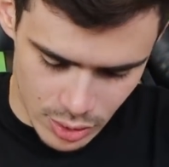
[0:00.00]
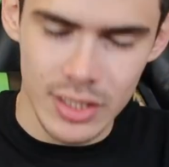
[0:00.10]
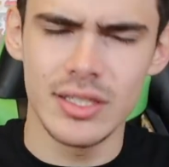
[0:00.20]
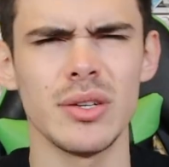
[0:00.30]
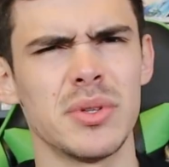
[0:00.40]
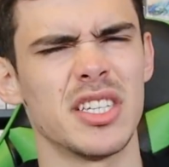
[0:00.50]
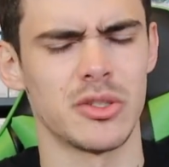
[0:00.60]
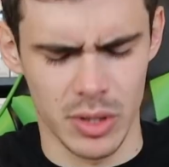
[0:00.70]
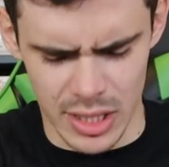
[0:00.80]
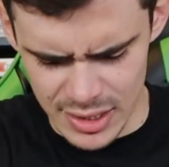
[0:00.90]
Let's see what
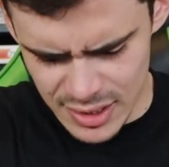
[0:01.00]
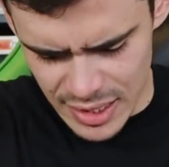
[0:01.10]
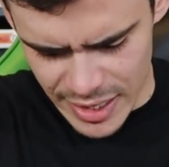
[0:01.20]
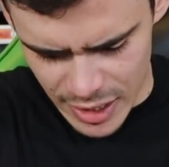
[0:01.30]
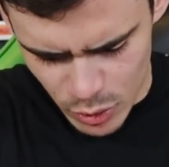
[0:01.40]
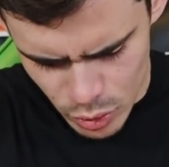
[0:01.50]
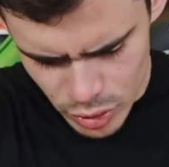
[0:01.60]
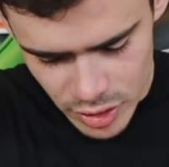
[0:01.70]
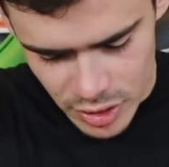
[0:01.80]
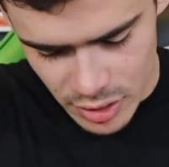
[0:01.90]
this one is that I
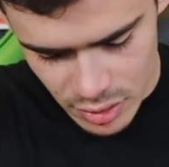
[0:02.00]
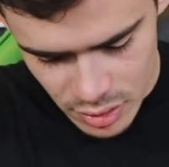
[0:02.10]
ordered.